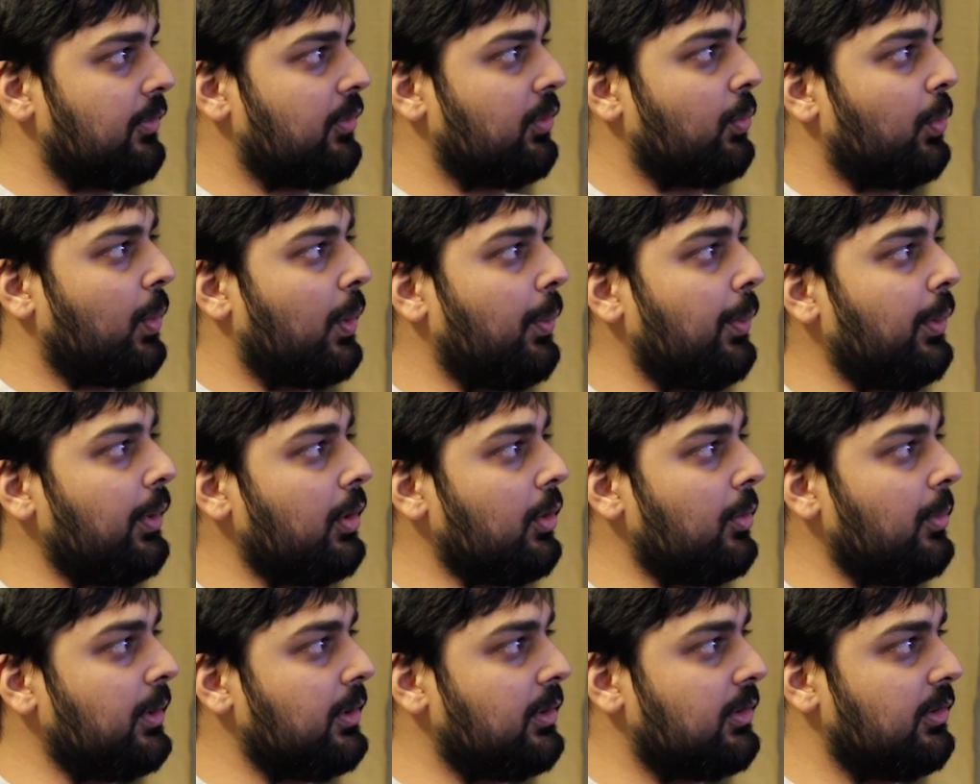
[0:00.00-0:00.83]
So what we're
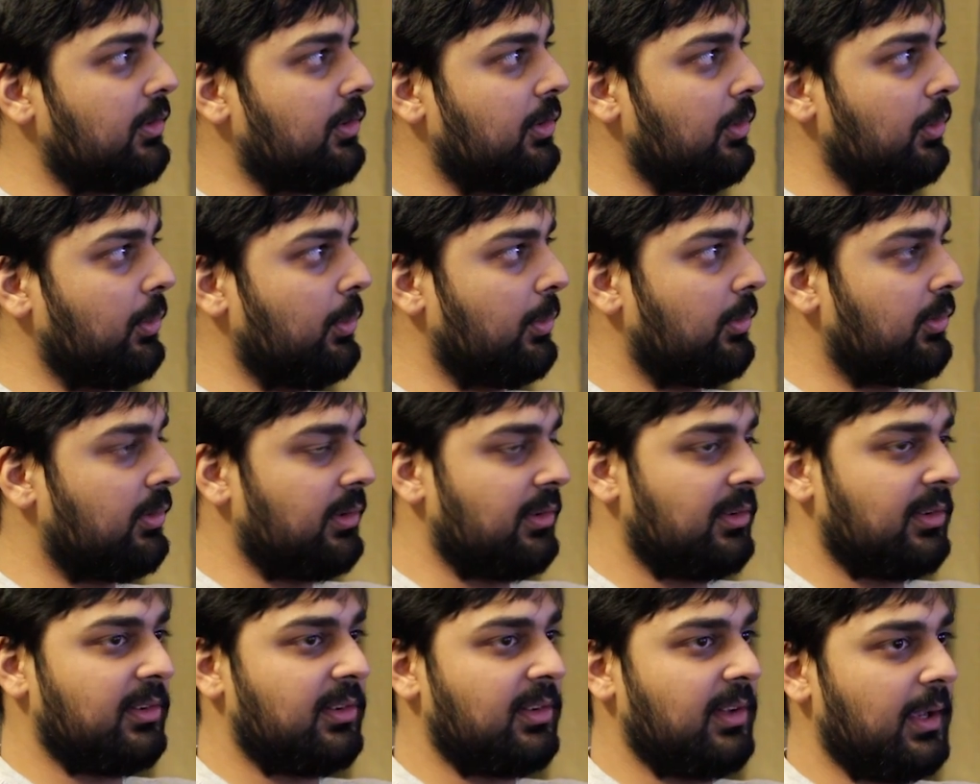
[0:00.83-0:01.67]
going to do,
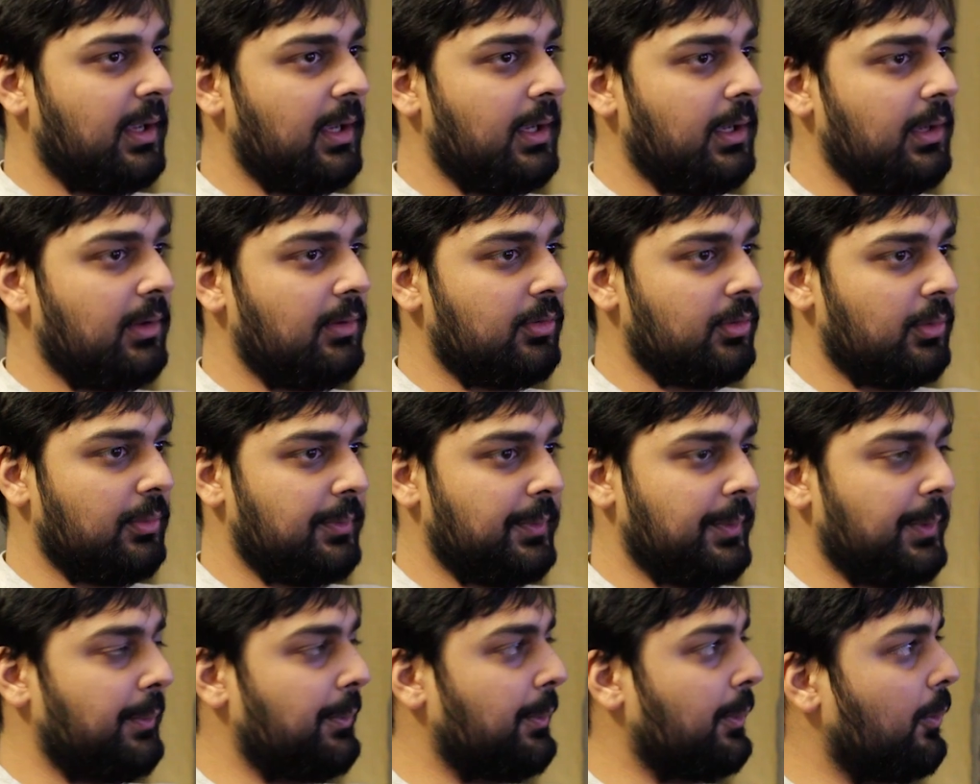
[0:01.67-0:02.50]
since it's 8 gigs
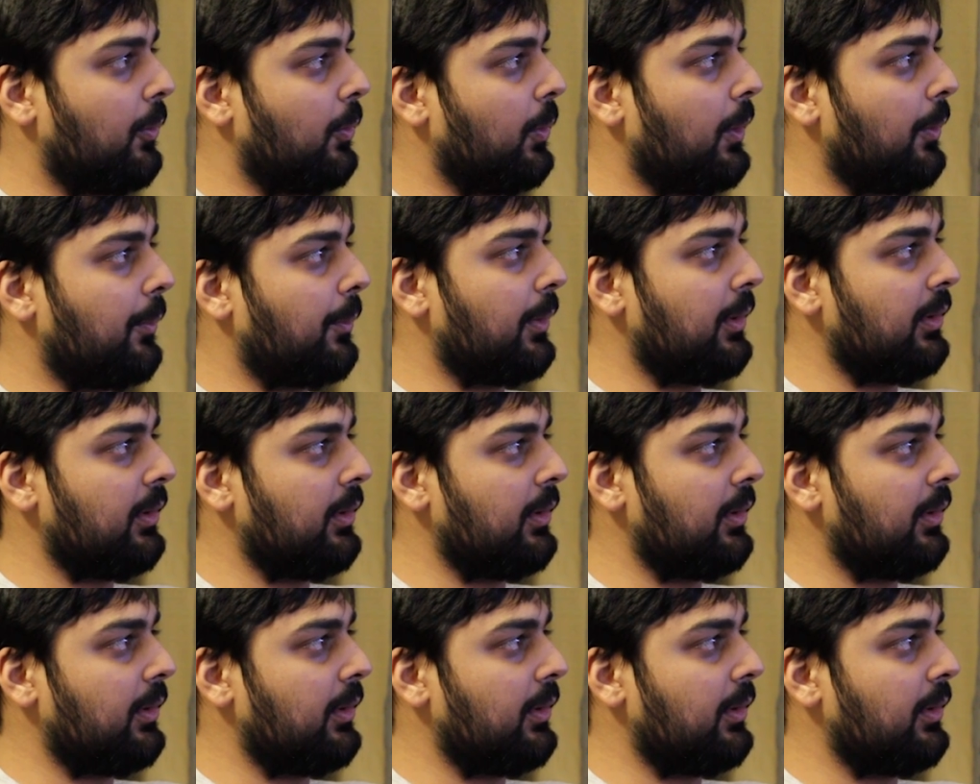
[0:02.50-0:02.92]
over here real quick,